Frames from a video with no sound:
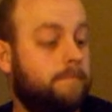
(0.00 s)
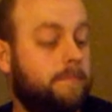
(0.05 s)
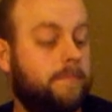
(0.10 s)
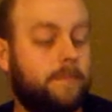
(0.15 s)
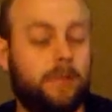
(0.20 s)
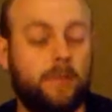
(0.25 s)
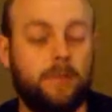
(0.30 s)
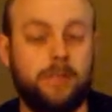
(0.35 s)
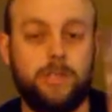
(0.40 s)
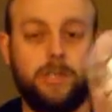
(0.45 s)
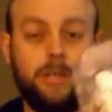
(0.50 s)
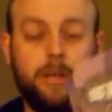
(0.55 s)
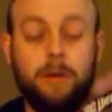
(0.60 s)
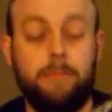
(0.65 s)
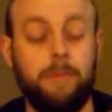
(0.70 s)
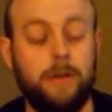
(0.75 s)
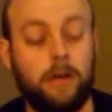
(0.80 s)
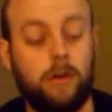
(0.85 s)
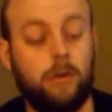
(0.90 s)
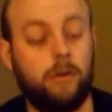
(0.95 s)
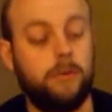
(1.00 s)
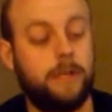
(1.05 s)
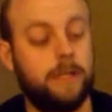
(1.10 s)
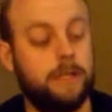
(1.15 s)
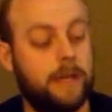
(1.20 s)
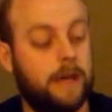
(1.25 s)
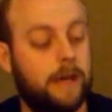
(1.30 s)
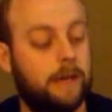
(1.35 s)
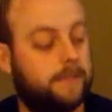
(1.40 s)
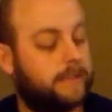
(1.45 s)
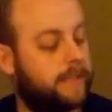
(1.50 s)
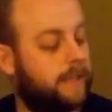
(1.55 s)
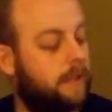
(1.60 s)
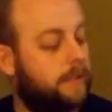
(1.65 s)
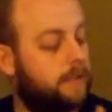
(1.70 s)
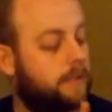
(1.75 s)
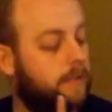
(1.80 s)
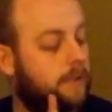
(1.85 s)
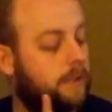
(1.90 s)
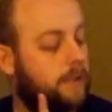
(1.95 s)
Not sure. I mean, I already have
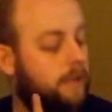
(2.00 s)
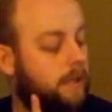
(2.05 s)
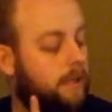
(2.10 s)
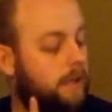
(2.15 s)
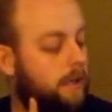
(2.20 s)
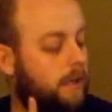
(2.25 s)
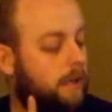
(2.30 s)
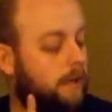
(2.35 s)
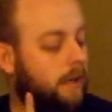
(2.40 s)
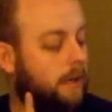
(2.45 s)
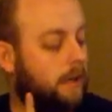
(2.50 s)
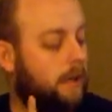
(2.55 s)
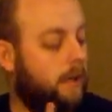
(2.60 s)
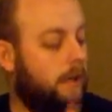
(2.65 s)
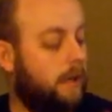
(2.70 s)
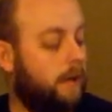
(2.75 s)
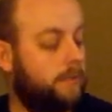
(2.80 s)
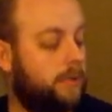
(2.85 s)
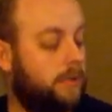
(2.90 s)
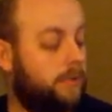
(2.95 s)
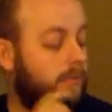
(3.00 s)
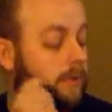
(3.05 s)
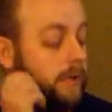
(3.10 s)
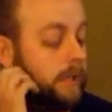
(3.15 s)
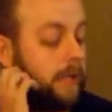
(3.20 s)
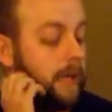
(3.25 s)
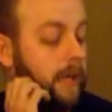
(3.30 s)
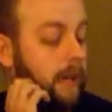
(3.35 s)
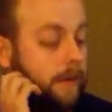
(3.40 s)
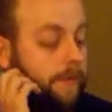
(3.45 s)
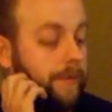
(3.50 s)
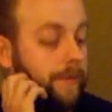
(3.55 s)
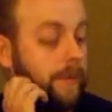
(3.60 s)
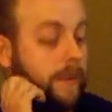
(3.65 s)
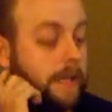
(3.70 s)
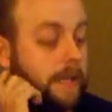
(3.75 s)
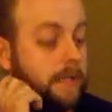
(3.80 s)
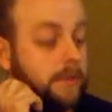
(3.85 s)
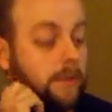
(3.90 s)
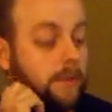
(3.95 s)
Skeletor. I don't really care for
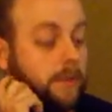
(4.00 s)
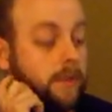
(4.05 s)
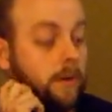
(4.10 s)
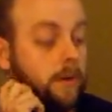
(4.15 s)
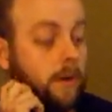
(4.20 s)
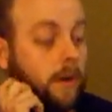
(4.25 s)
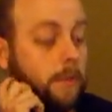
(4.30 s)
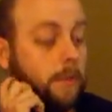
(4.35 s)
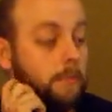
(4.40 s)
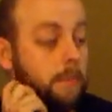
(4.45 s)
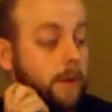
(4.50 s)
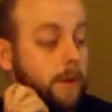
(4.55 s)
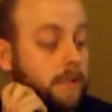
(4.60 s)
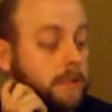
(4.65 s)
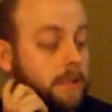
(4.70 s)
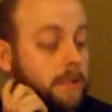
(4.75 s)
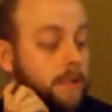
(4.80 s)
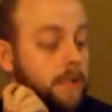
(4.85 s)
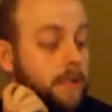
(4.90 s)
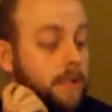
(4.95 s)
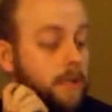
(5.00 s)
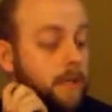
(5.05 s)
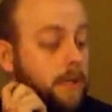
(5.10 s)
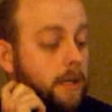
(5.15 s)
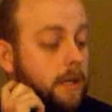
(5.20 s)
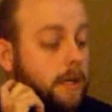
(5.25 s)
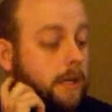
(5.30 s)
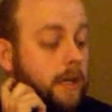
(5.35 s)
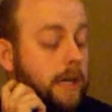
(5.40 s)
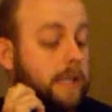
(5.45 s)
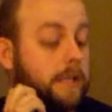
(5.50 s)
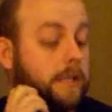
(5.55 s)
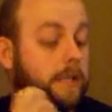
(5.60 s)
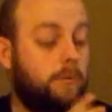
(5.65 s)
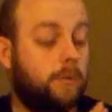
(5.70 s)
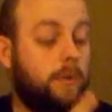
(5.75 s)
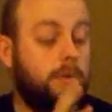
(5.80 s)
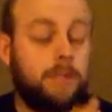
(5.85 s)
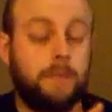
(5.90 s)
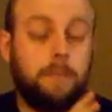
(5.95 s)
Lex Luthor, but I did
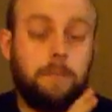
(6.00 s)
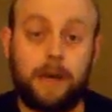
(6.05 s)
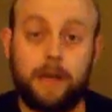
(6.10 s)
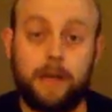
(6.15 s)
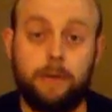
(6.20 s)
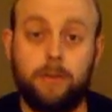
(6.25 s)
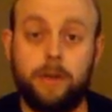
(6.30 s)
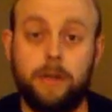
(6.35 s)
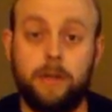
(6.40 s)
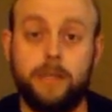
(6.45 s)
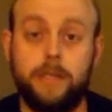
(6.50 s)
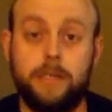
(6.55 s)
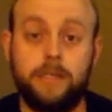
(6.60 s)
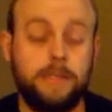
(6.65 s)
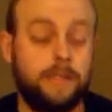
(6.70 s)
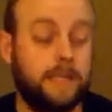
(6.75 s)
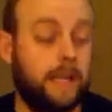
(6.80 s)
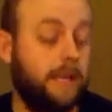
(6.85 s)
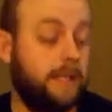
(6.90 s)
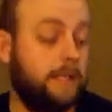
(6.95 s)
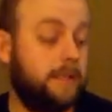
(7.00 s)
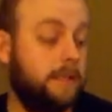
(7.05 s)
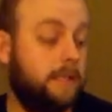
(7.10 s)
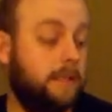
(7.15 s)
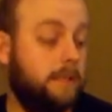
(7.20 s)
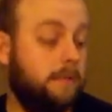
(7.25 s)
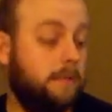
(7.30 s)
want to buy one of these sets.